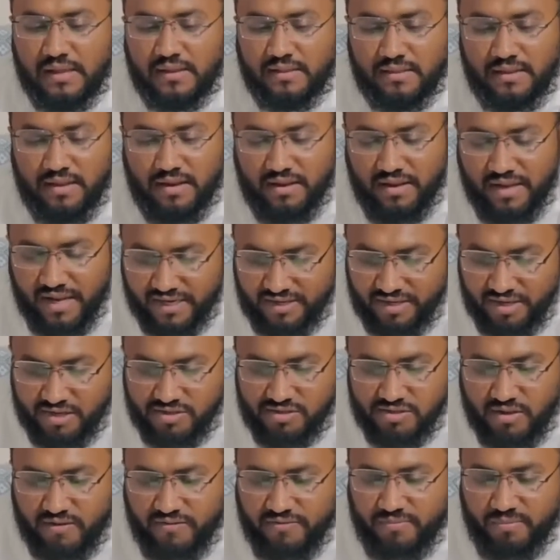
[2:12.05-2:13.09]
The
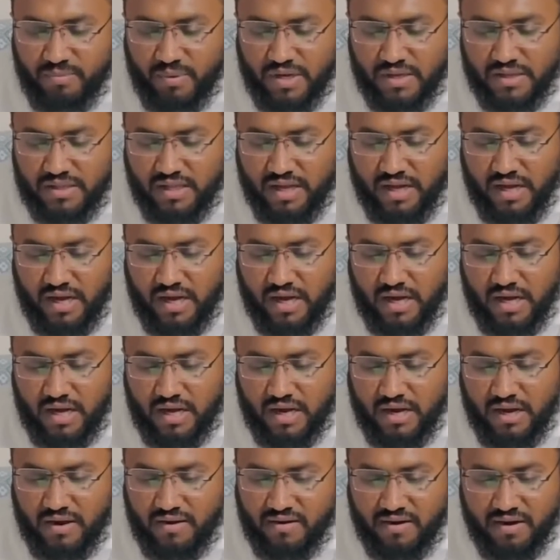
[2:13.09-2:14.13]
letters of
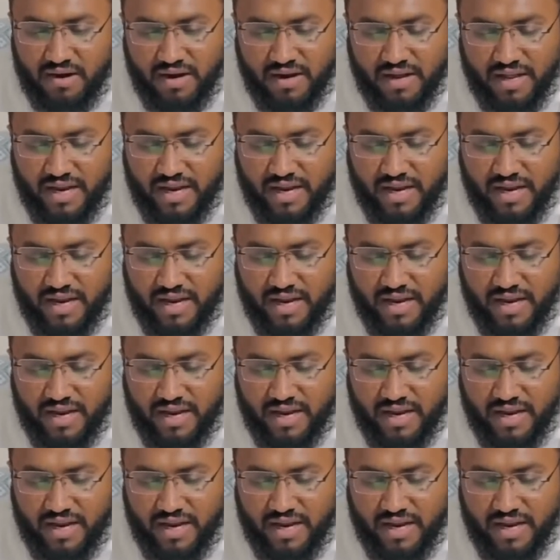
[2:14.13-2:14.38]
madda,